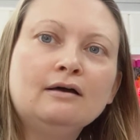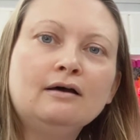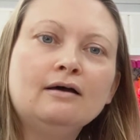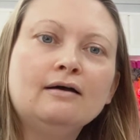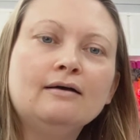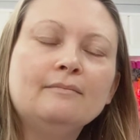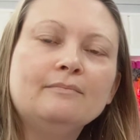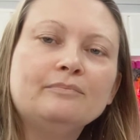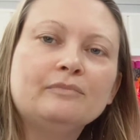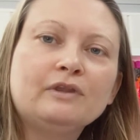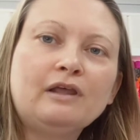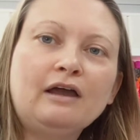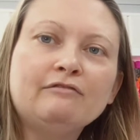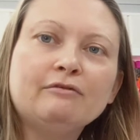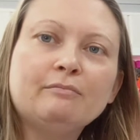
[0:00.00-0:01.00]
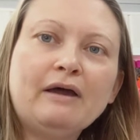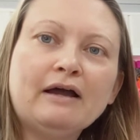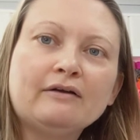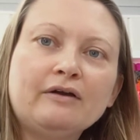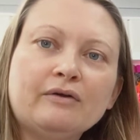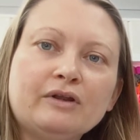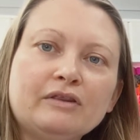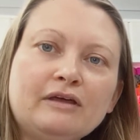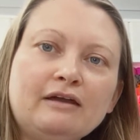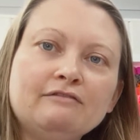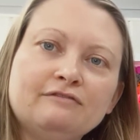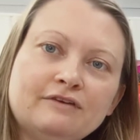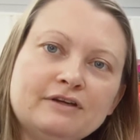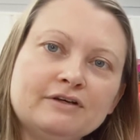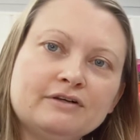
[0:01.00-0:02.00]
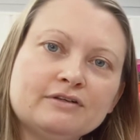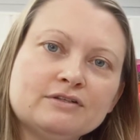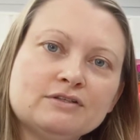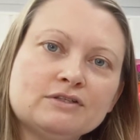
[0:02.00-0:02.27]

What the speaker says: I have a background in that field,